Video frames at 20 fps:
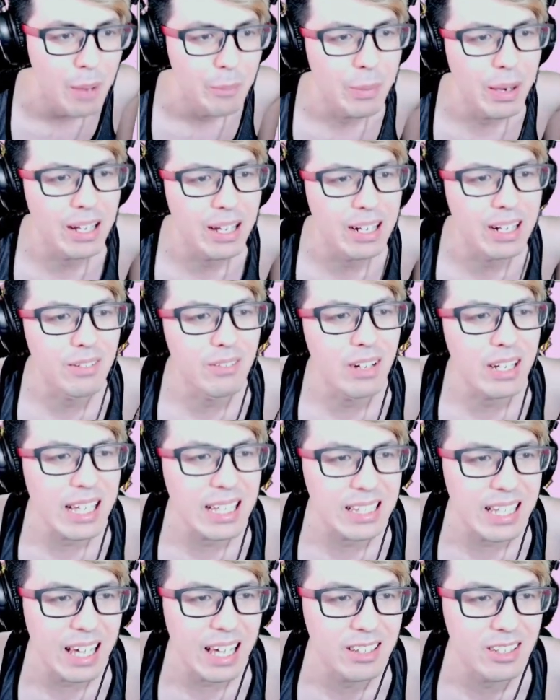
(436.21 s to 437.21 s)
But looking
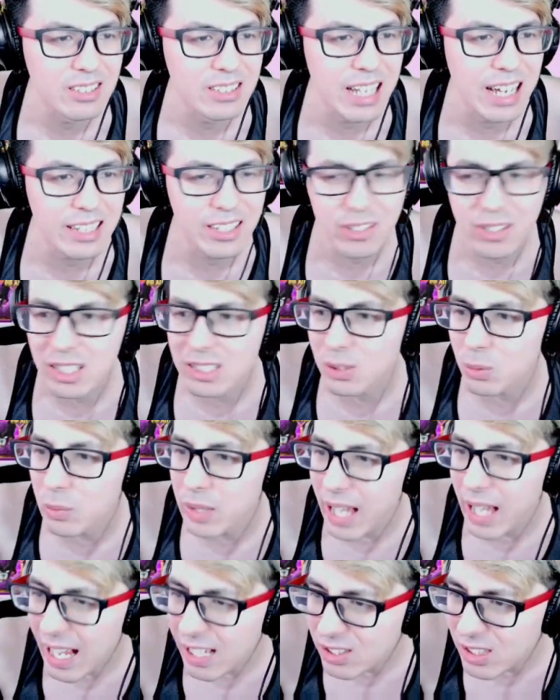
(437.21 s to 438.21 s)
at the other tech units,
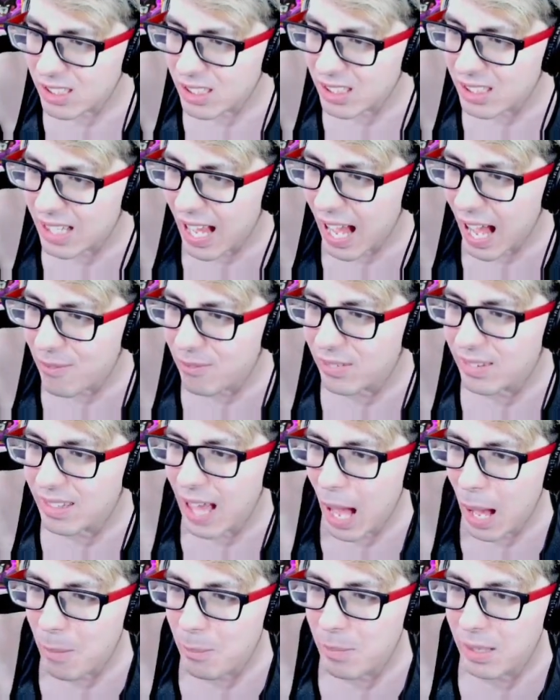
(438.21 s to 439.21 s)
we actually didn't have
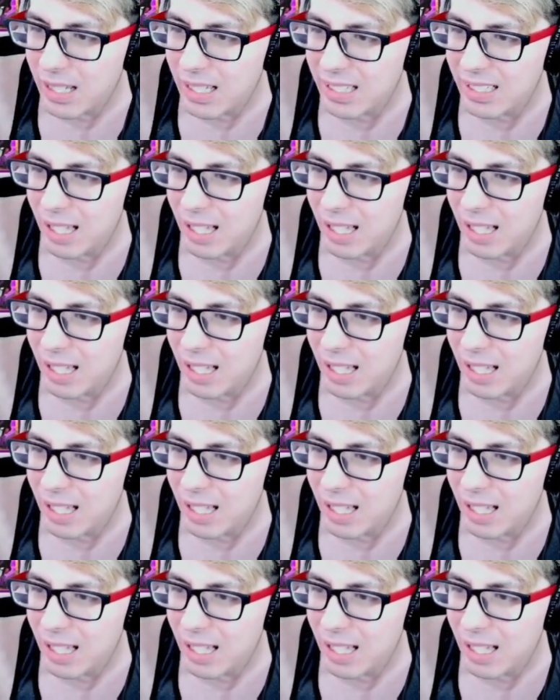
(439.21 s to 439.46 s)
that many